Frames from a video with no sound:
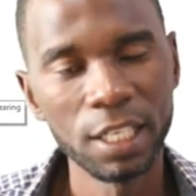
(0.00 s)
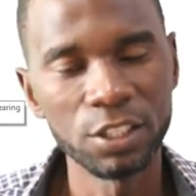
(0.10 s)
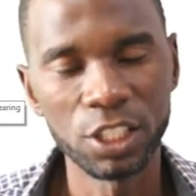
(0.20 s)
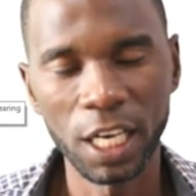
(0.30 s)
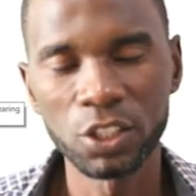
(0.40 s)

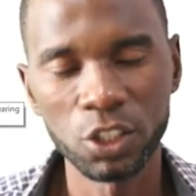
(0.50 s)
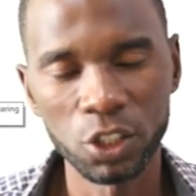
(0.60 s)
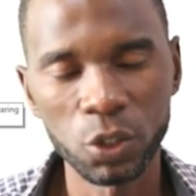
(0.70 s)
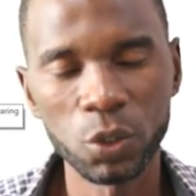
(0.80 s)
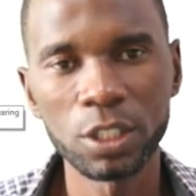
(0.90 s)
Just
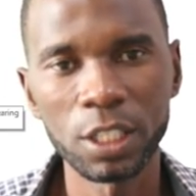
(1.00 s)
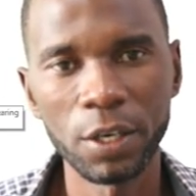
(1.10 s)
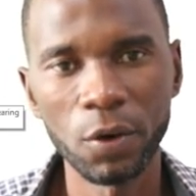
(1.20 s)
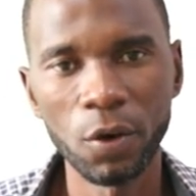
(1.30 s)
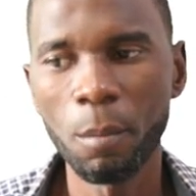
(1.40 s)
use the
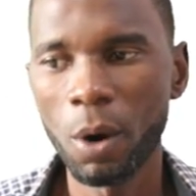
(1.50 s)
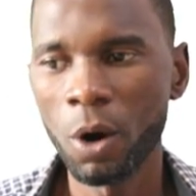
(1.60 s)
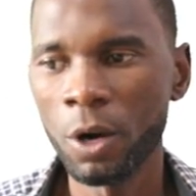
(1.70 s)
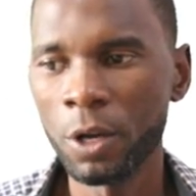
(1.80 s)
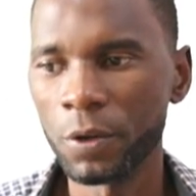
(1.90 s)

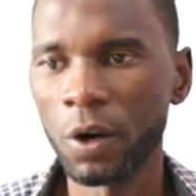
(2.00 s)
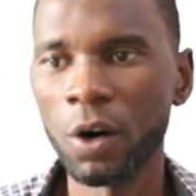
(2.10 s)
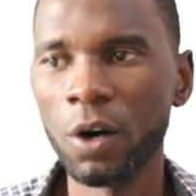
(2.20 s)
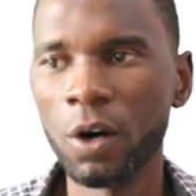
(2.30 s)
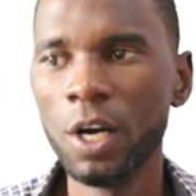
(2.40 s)
normal,
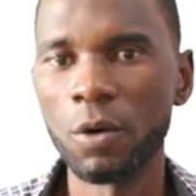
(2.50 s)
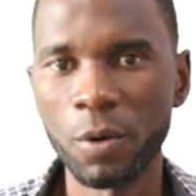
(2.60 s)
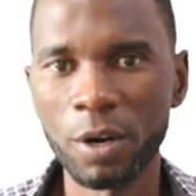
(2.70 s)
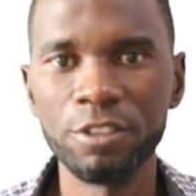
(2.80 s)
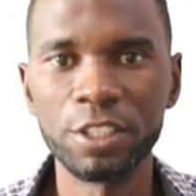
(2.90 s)

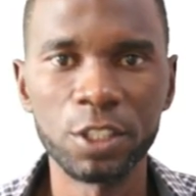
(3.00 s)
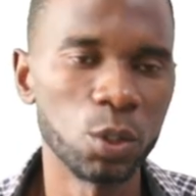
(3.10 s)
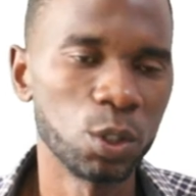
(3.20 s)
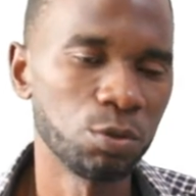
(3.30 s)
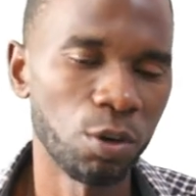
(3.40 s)
Revit
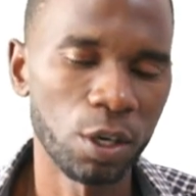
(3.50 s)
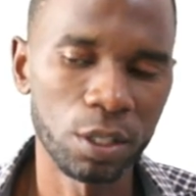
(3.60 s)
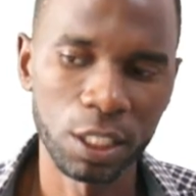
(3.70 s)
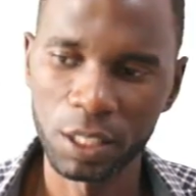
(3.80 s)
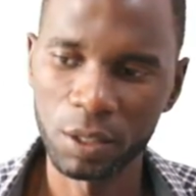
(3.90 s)
tools for
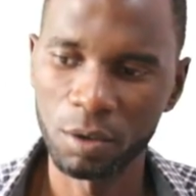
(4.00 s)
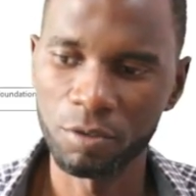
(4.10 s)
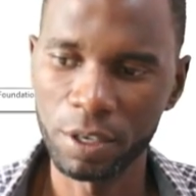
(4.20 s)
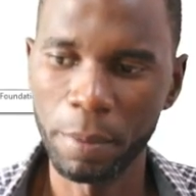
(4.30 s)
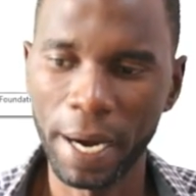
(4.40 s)
creation of
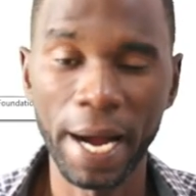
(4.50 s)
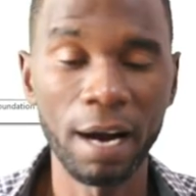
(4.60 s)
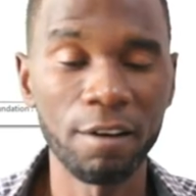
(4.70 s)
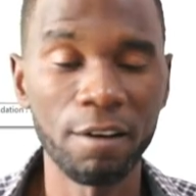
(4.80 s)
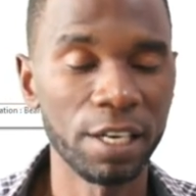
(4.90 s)
rebar. I
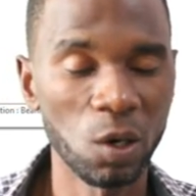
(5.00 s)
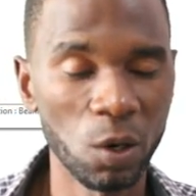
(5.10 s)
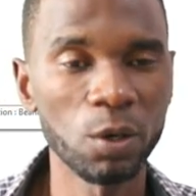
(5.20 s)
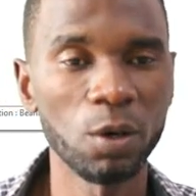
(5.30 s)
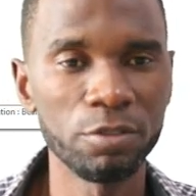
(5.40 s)
have a
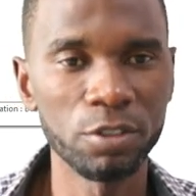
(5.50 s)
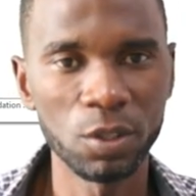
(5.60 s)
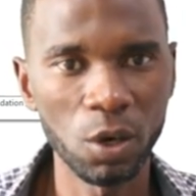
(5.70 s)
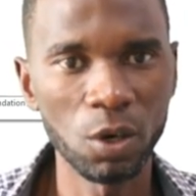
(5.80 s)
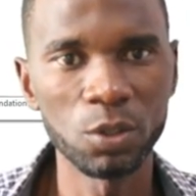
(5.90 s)
lot of,
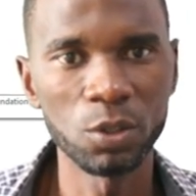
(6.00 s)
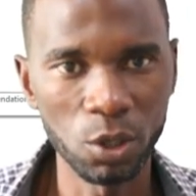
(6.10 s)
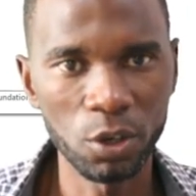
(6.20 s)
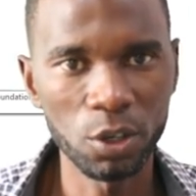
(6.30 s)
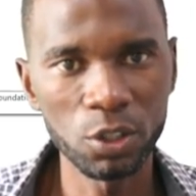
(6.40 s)

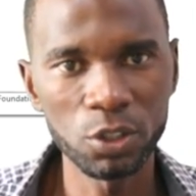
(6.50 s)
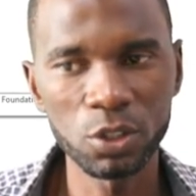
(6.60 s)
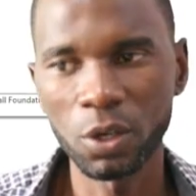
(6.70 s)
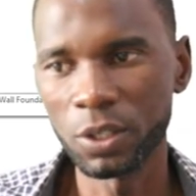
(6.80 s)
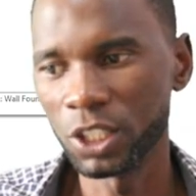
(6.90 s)

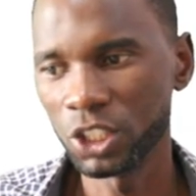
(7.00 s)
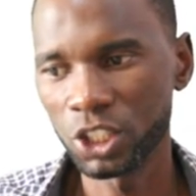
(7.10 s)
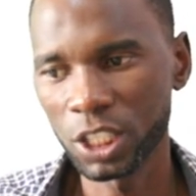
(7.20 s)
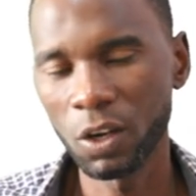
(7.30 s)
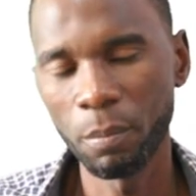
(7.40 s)
tutorials on this
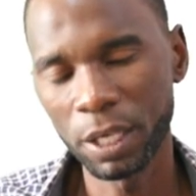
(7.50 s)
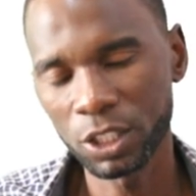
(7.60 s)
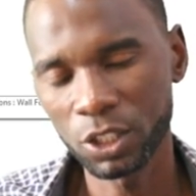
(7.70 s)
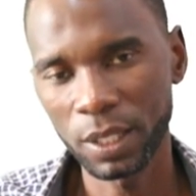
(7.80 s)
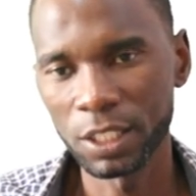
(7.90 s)
channel. Make
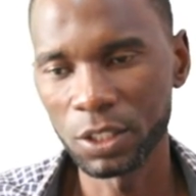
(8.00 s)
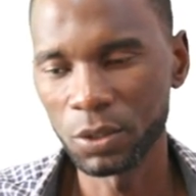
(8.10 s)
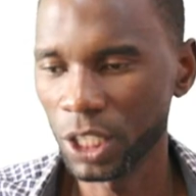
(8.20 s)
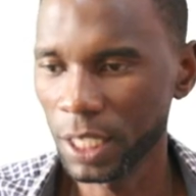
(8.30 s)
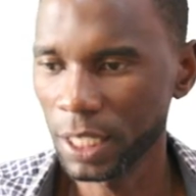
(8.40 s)
sure that you
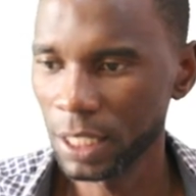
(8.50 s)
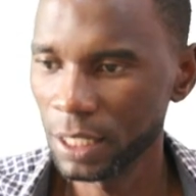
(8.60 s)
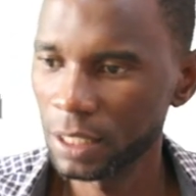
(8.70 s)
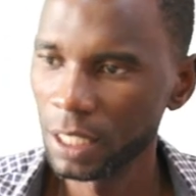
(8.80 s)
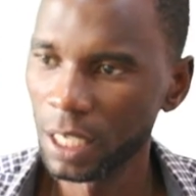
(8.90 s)
check
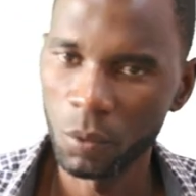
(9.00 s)
it.